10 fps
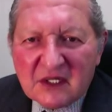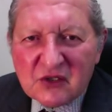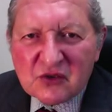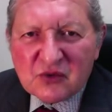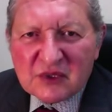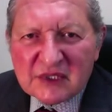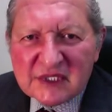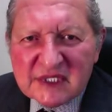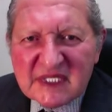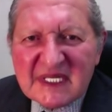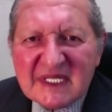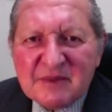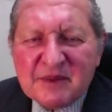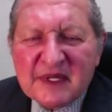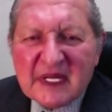you will
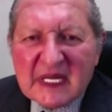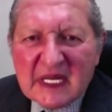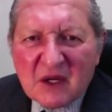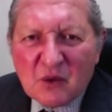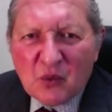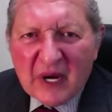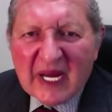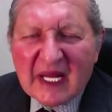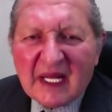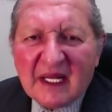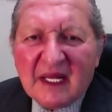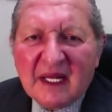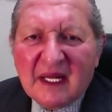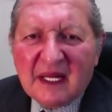sleep well,